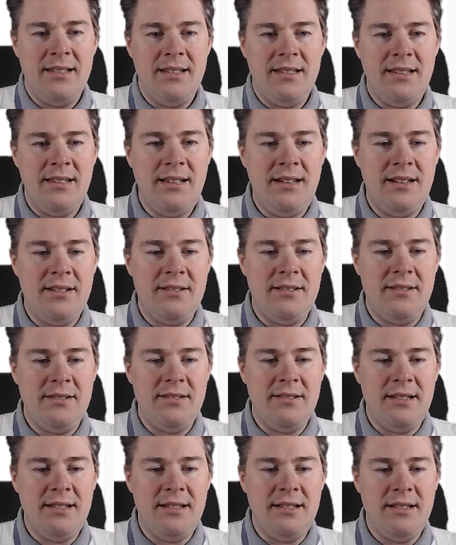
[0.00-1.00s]
There,
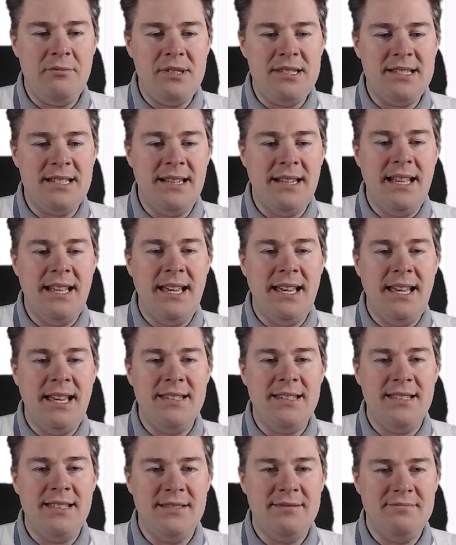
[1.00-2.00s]
and we
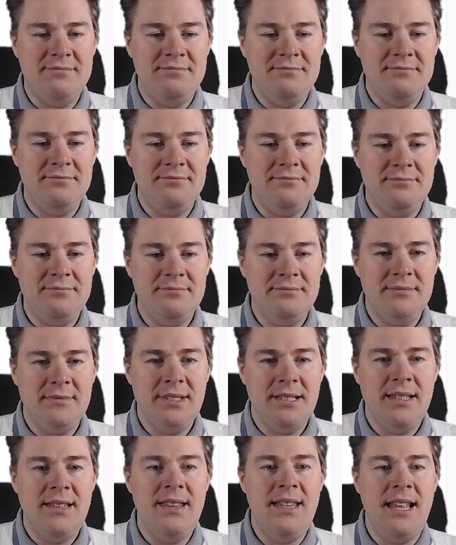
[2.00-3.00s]
select
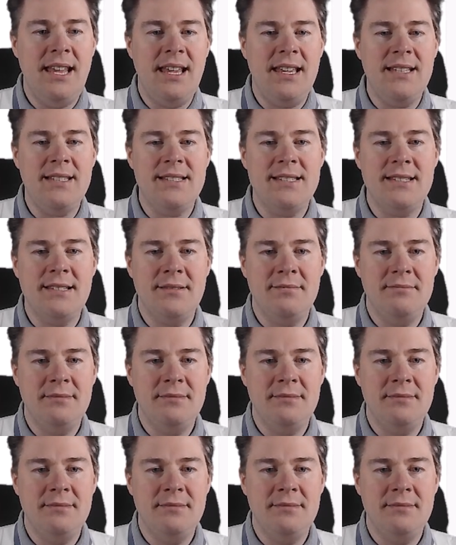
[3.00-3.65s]
next.